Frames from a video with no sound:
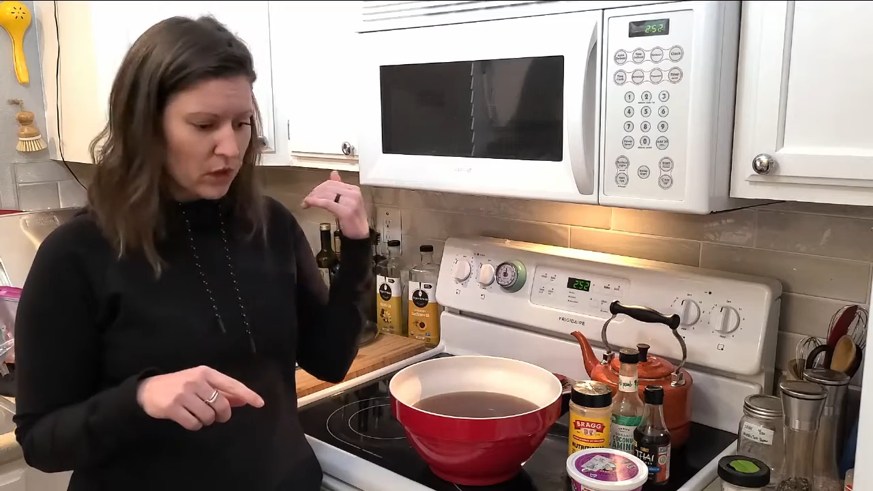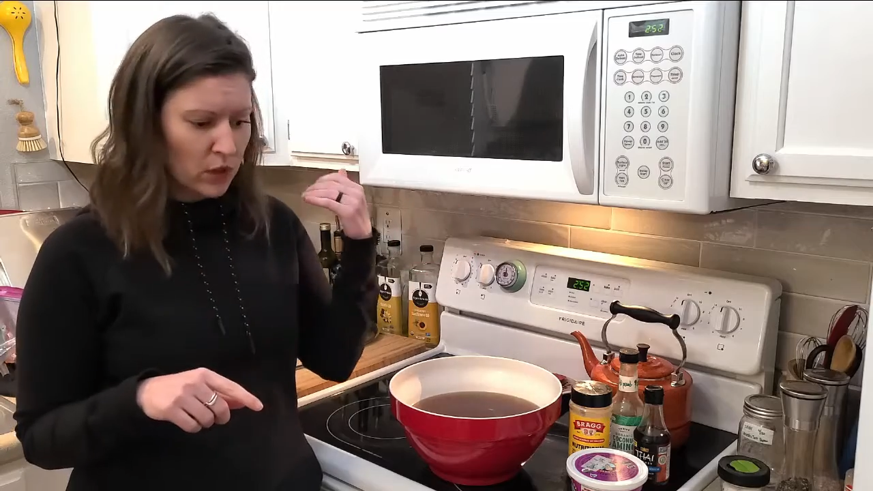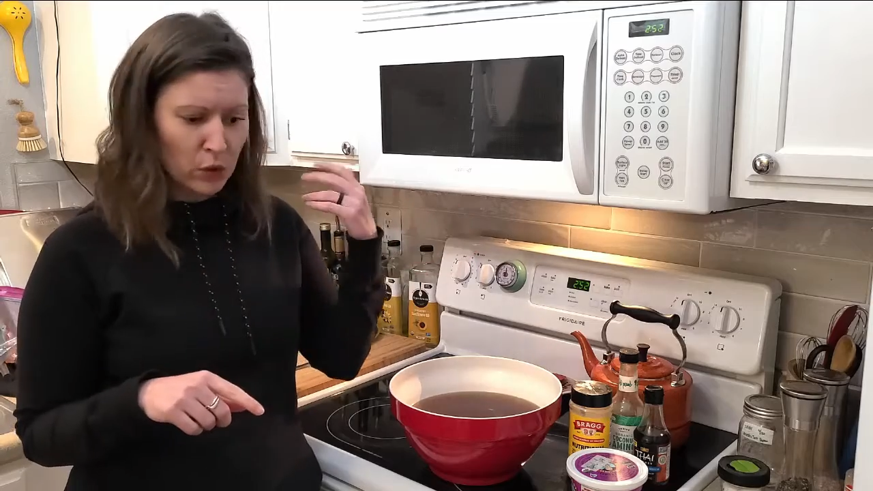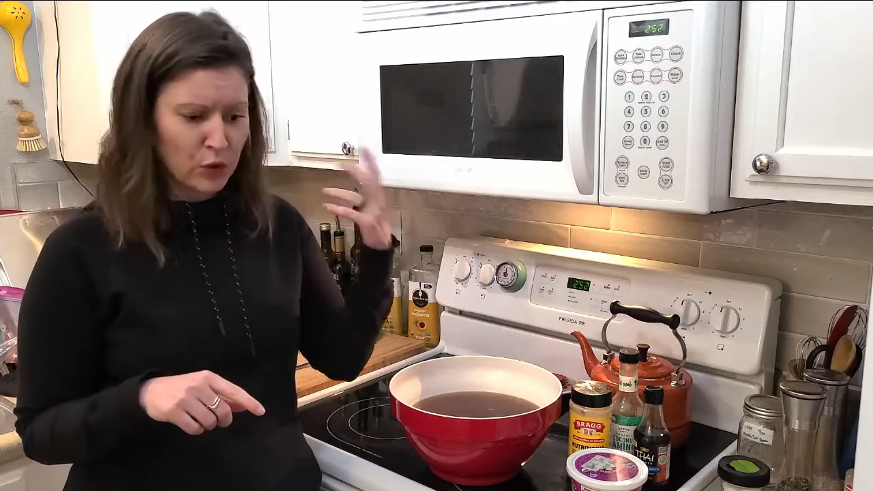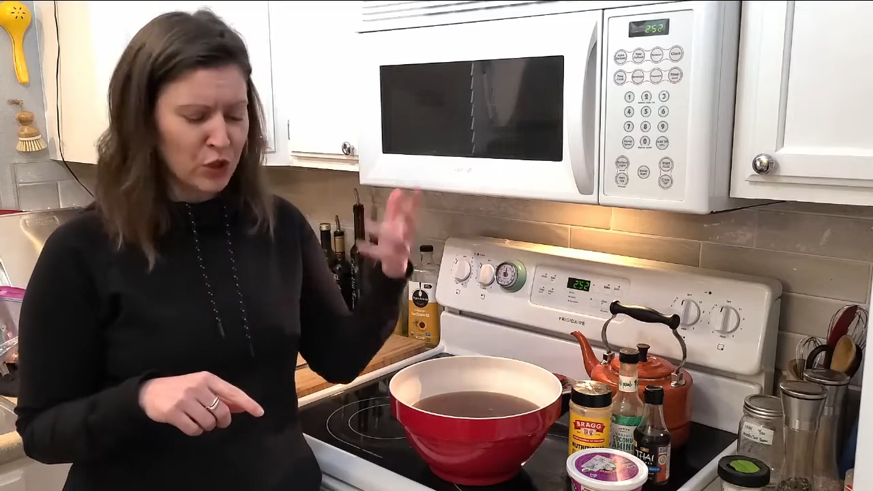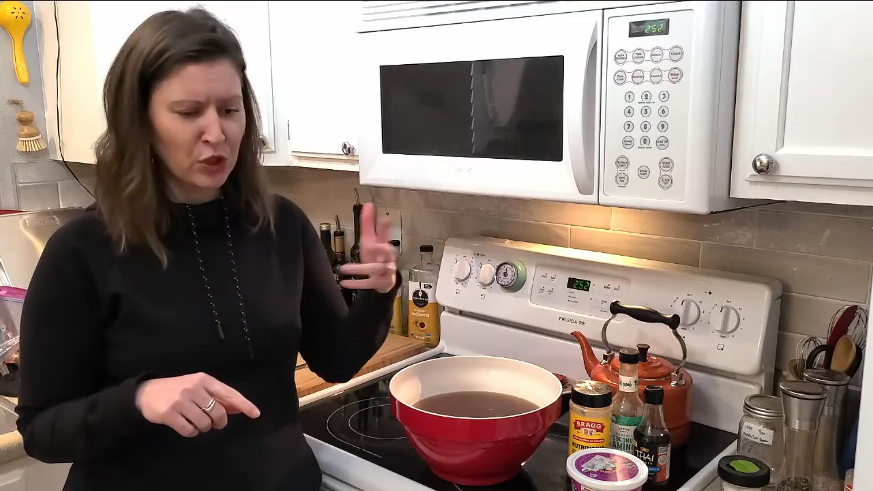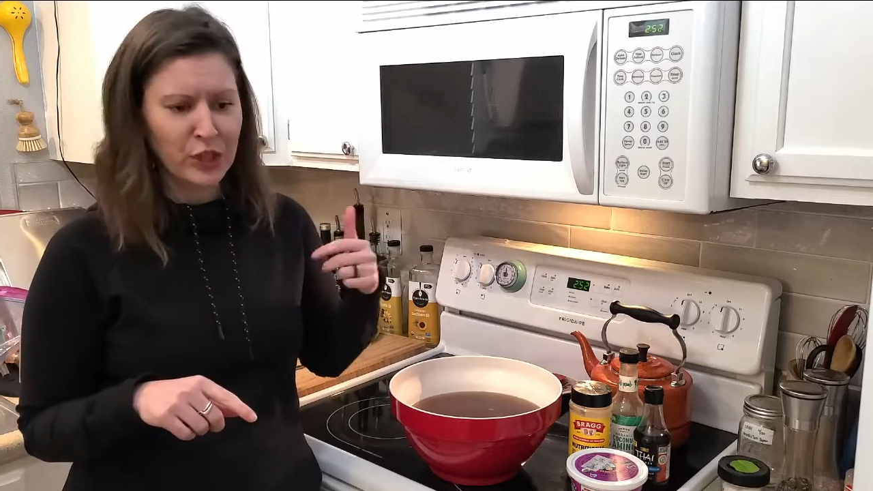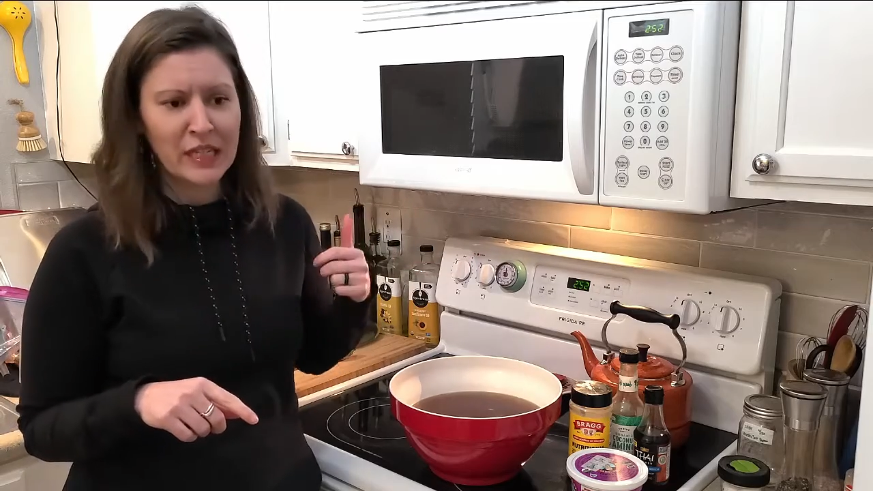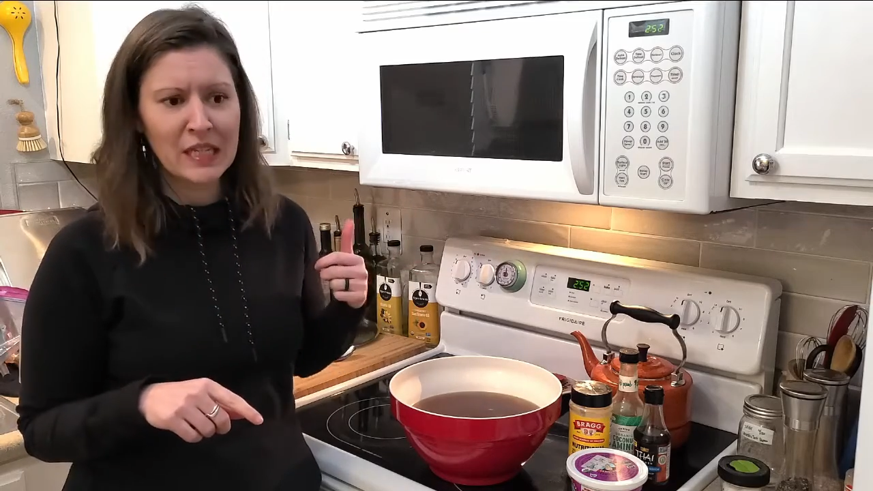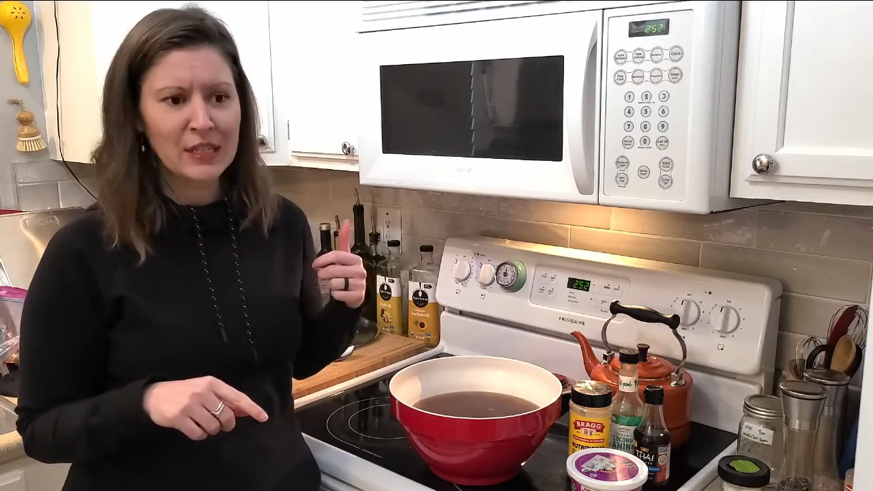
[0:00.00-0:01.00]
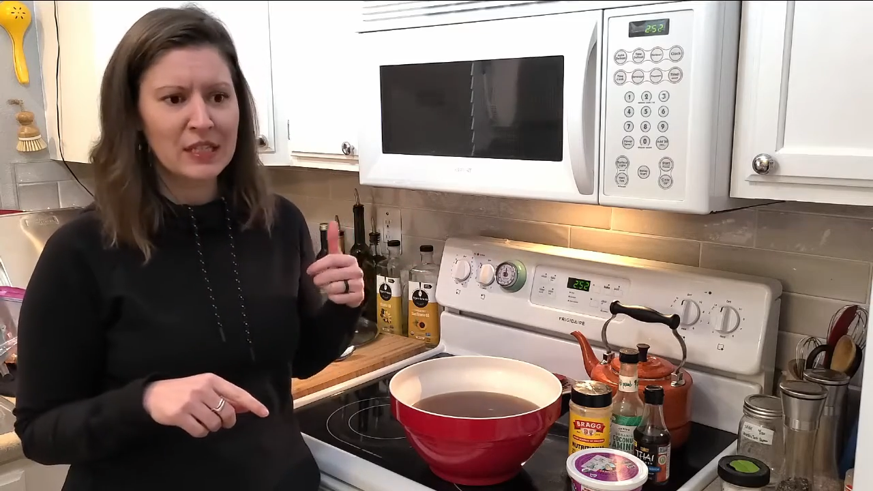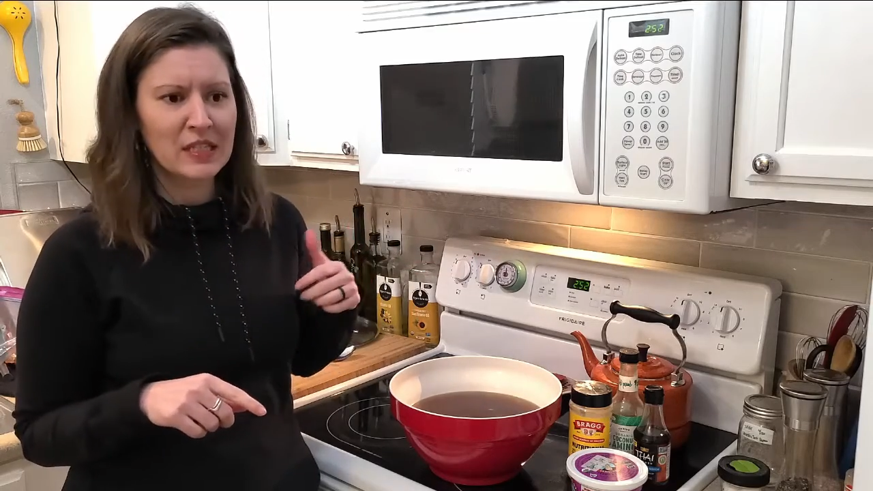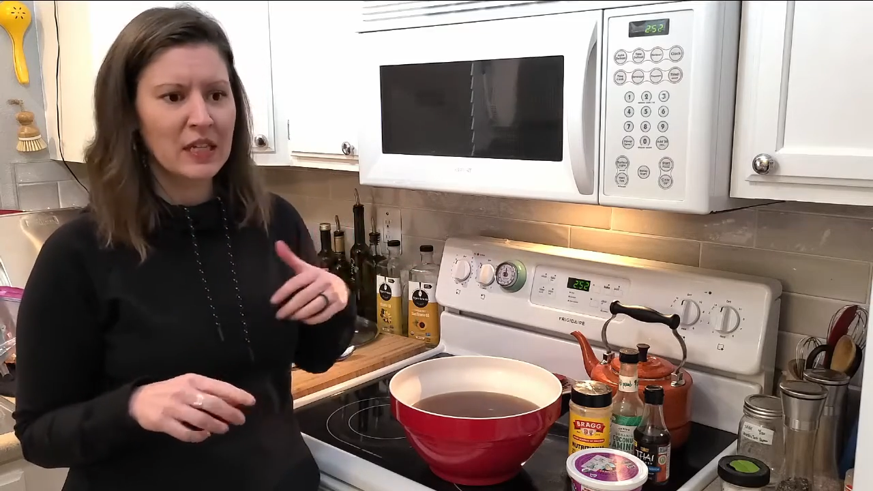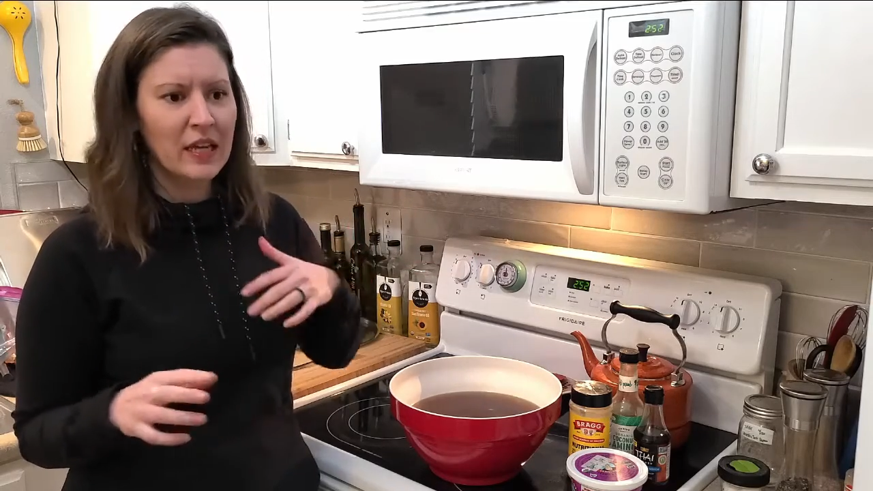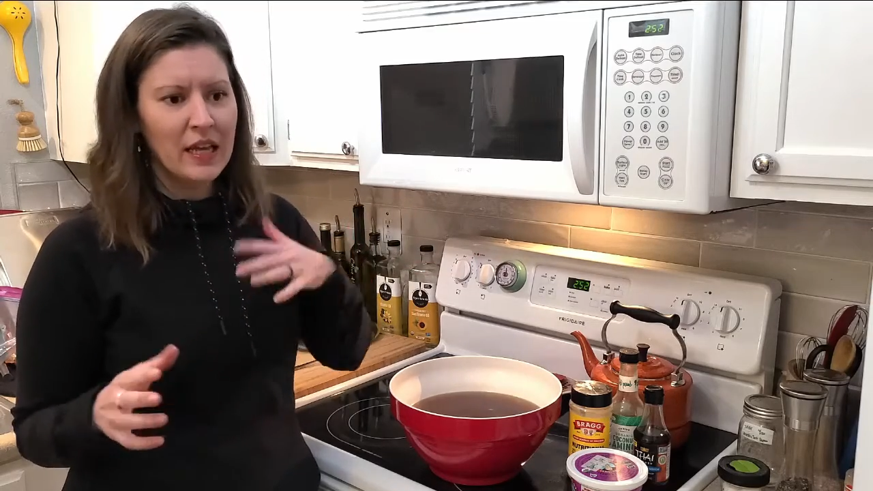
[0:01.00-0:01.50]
nutritional yeast,